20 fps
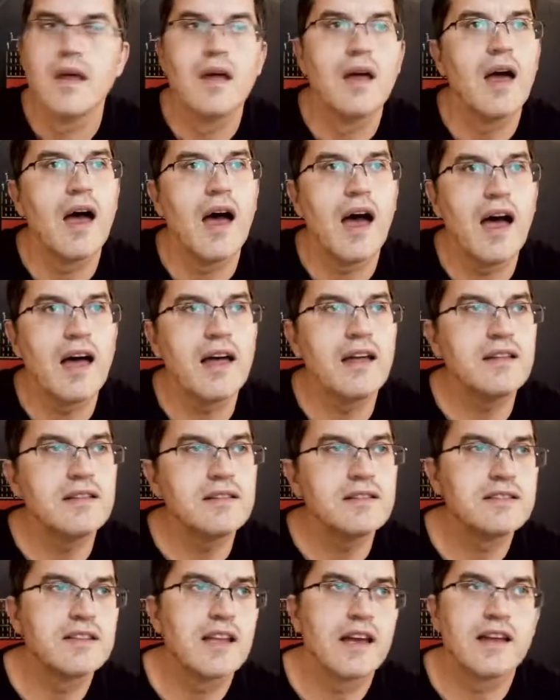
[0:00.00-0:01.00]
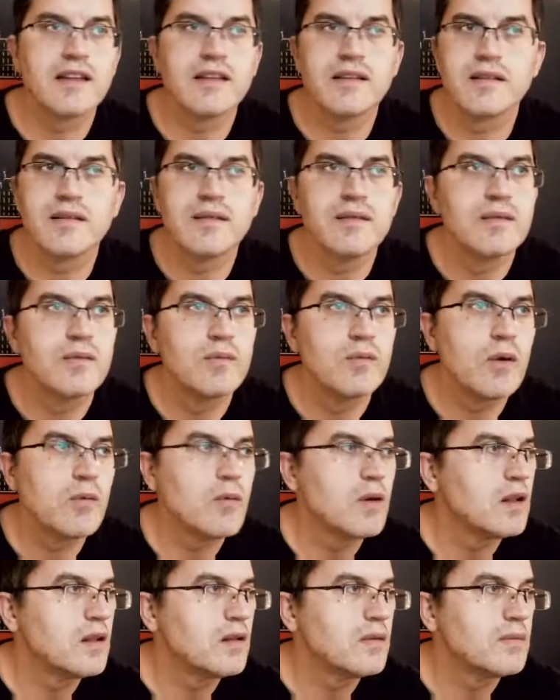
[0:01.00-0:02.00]
And then we
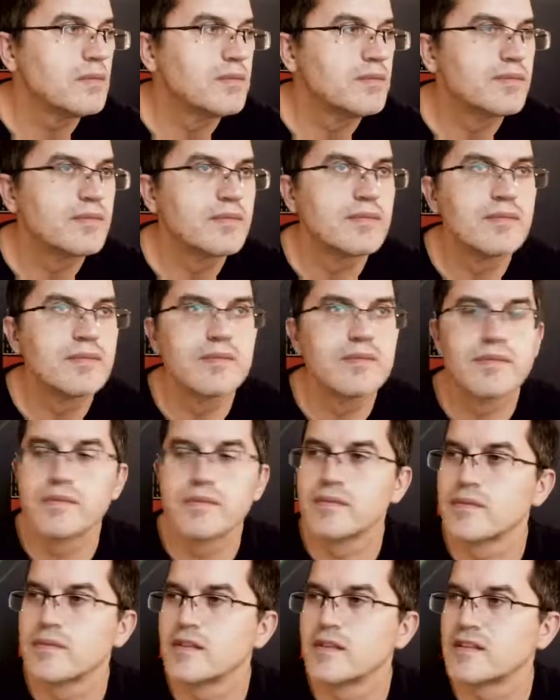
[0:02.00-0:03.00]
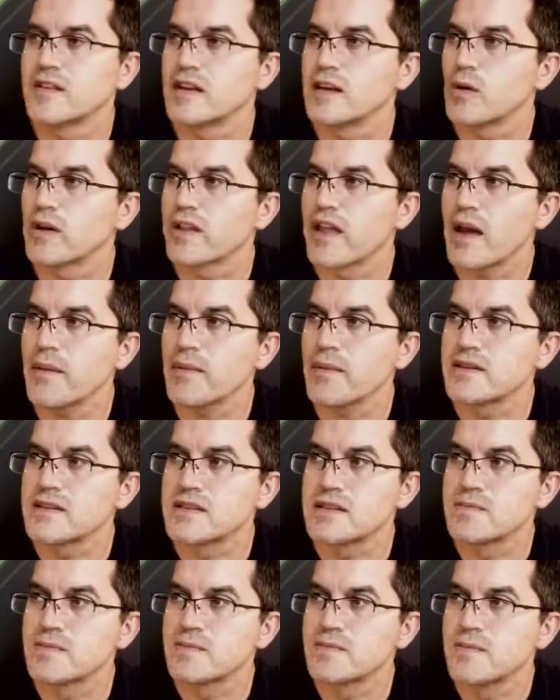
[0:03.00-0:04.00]
will see what
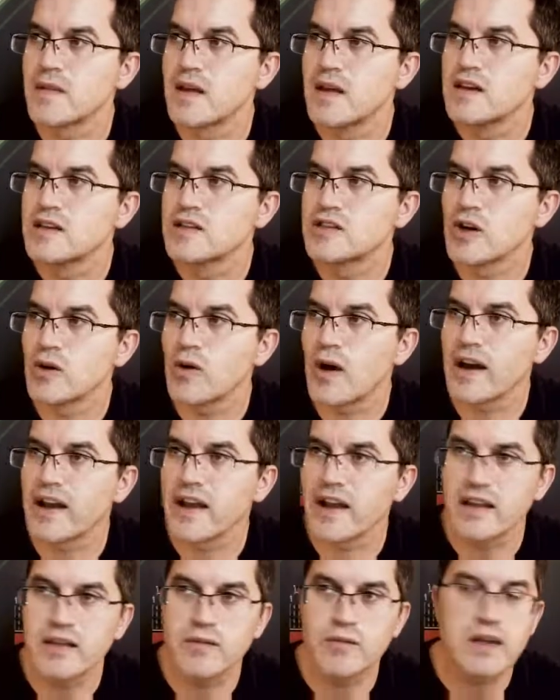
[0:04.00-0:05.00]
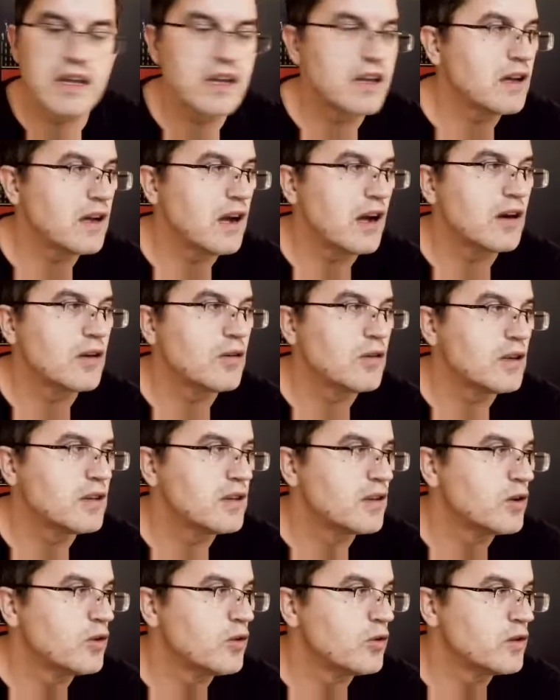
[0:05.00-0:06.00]
happens. So again, we can calculate the
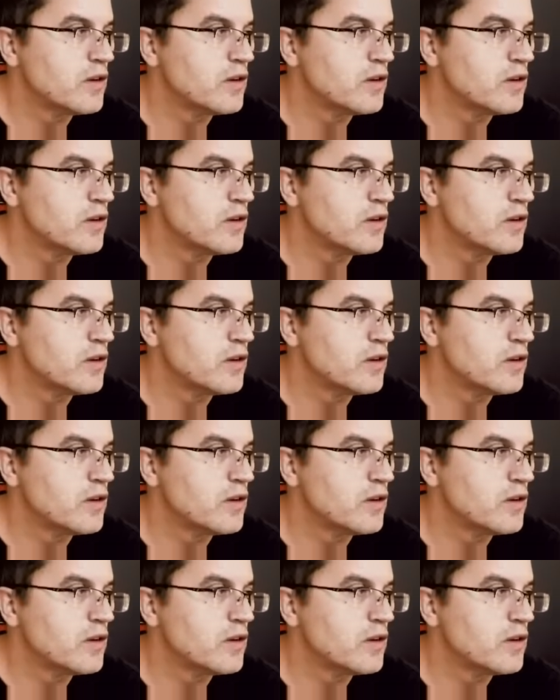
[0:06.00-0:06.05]
corner